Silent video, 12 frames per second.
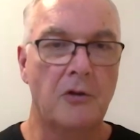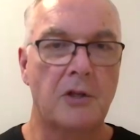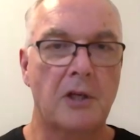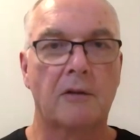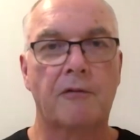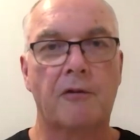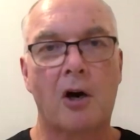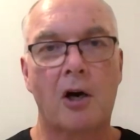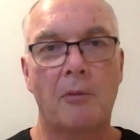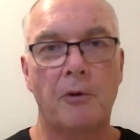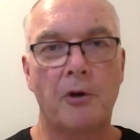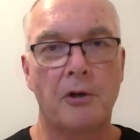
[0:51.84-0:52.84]
New Zealand
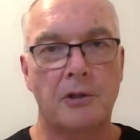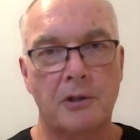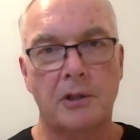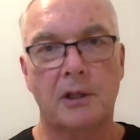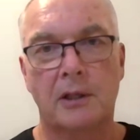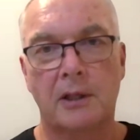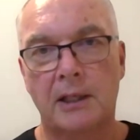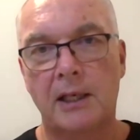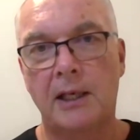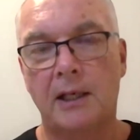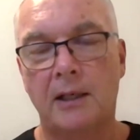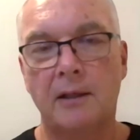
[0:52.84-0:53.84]
Fire Emergency. And
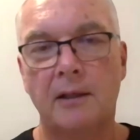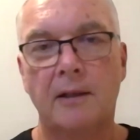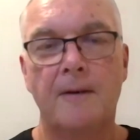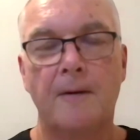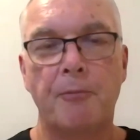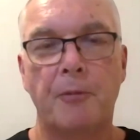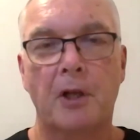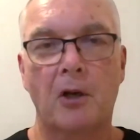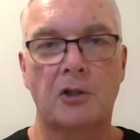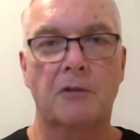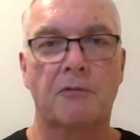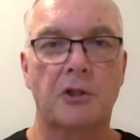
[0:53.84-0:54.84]
again,
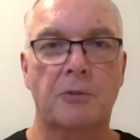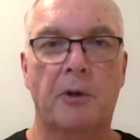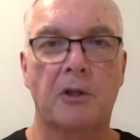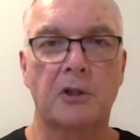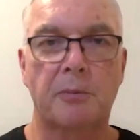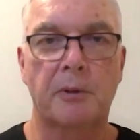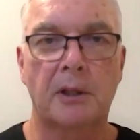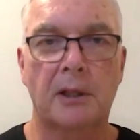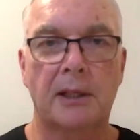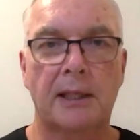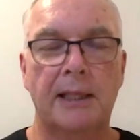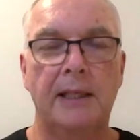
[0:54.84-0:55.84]
lots of
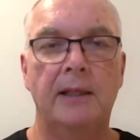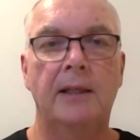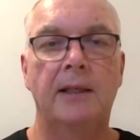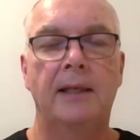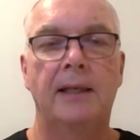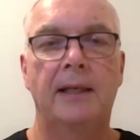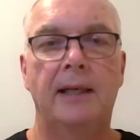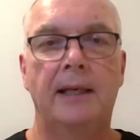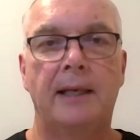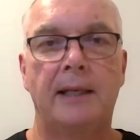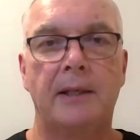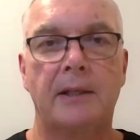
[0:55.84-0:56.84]
responsibility
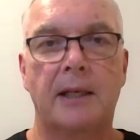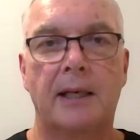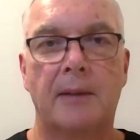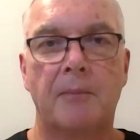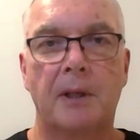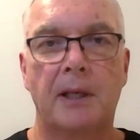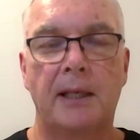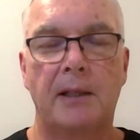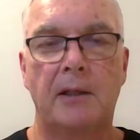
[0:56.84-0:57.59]
and a